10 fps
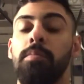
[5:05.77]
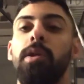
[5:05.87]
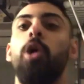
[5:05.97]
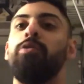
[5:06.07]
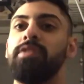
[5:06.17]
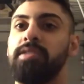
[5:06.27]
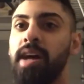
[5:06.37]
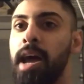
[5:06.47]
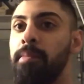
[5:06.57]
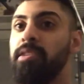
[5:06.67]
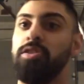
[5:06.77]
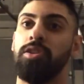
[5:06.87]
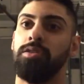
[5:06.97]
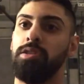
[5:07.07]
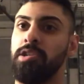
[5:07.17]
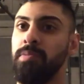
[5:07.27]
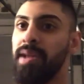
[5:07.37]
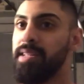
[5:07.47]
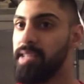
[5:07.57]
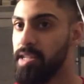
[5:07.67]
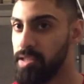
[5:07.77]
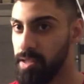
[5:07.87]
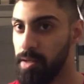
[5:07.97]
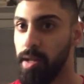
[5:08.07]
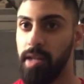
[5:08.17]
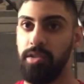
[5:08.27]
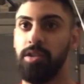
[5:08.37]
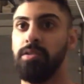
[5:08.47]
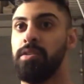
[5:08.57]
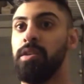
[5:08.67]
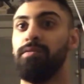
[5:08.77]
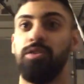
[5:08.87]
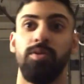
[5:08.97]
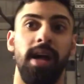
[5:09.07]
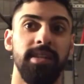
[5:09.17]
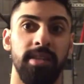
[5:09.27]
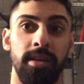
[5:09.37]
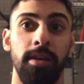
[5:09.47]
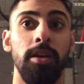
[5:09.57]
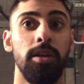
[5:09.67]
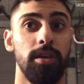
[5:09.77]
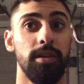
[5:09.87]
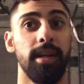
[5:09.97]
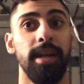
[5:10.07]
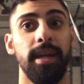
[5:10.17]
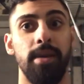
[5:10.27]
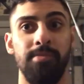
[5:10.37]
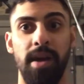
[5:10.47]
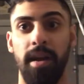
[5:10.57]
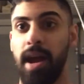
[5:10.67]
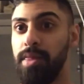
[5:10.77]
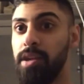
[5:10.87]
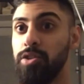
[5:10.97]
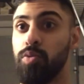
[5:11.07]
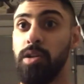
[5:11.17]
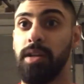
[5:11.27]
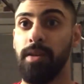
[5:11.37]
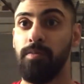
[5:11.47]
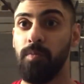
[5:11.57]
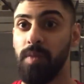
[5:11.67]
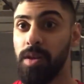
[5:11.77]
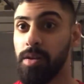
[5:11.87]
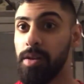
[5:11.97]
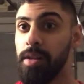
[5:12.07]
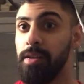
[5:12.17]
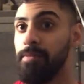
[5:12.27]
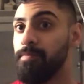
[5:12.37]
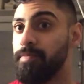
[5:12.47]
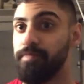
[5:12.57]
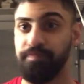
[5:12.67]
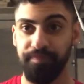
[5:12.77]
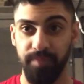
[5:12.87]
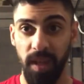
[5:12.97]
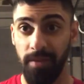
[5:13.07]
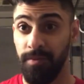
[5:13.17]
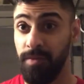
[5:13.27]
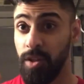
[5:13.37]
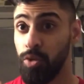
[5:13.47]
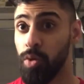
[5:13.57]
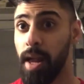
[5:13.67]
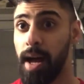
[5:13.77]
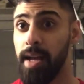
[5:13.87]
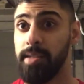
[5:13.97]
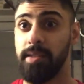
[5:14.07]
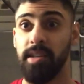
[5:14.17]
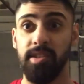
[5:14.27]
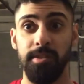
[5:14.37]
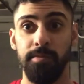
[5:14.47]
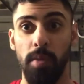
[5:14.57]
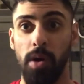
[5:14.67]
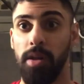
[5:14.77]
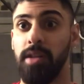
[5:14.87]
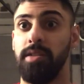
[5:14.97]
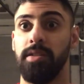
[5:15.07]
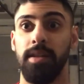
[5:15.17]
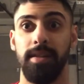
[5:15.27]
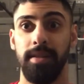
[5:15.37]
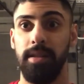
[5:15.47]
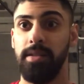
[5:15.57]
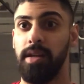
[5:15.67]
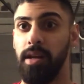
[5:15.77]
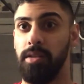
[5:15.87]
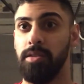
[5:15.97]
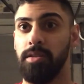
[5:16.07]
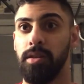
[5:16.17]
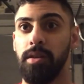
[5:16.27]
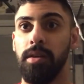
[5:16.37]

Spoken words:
But over time, as you continue meditation, as you continue visualizing, you're gonna get better at this, where you can literally visualize the smallest details